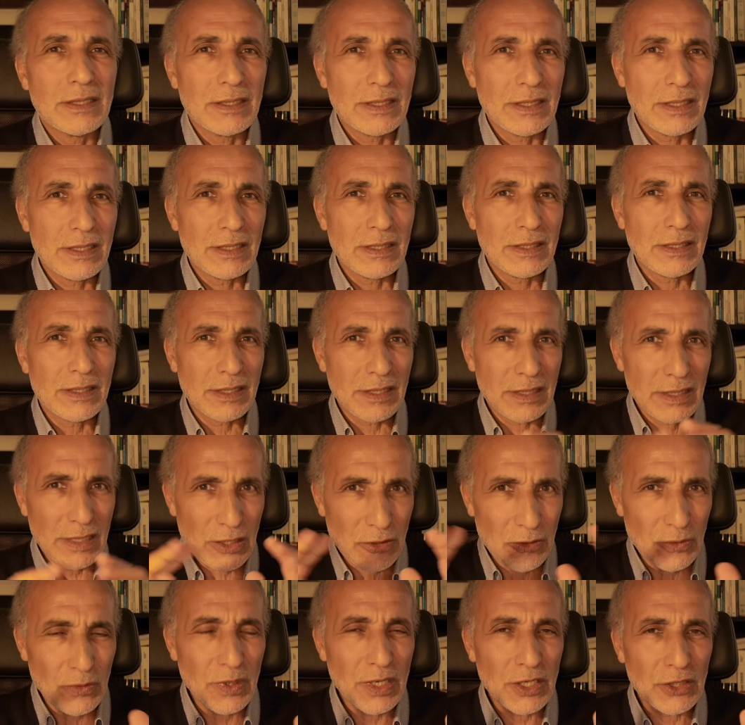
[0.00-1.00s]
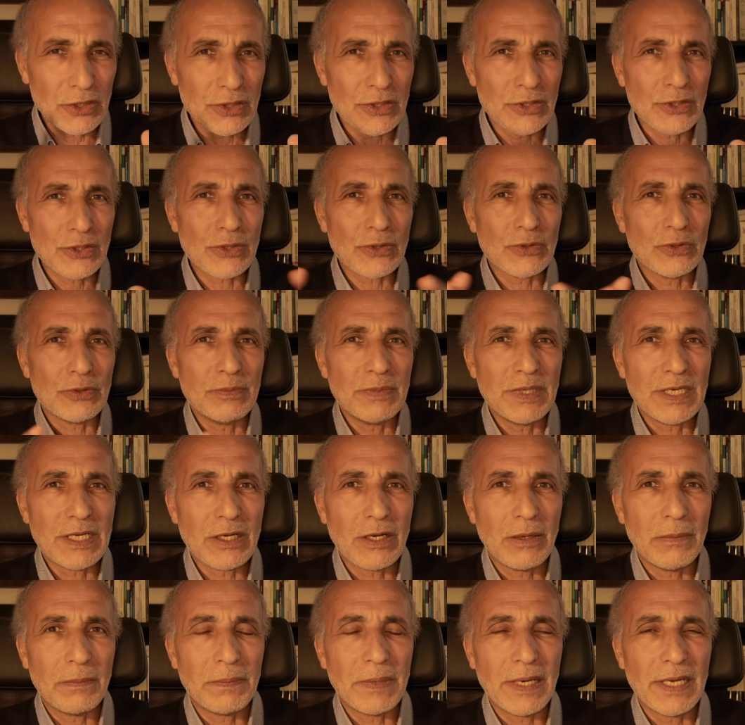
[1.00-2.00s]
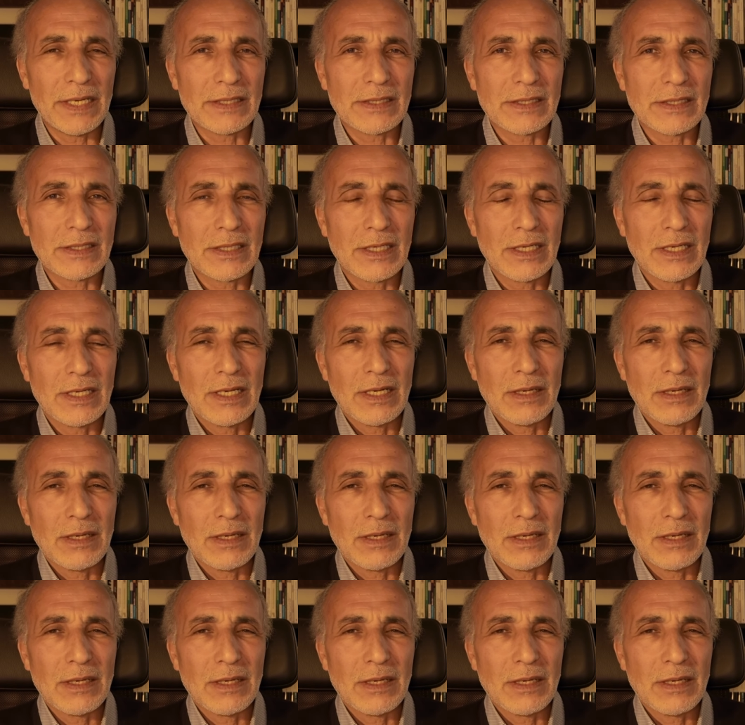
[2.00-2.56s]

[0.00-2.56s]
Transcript: the situations could be complex.